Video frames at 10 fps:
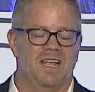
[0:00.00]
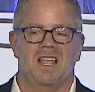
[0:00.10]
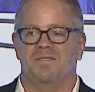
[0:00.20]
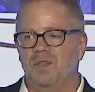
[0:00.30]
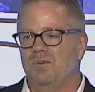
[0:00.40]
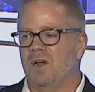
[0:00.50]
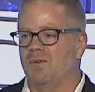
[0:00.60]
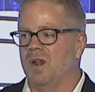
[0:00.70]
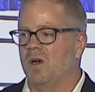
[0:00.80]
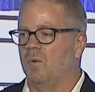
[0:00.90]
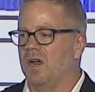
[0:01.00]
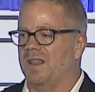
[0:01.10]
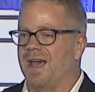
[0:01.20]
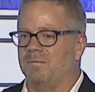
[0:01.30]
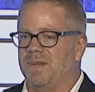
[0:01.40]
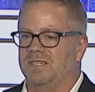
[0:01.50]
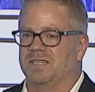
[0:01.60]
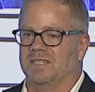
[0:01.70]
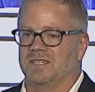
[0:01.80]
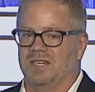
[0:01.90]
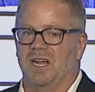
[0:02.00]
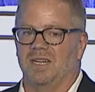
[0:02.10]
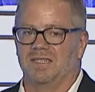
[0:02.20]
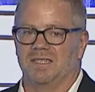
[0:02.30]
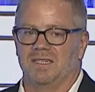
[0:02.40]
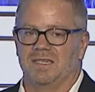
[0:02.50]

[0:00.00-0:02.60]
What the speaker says: If you don't know what that business does,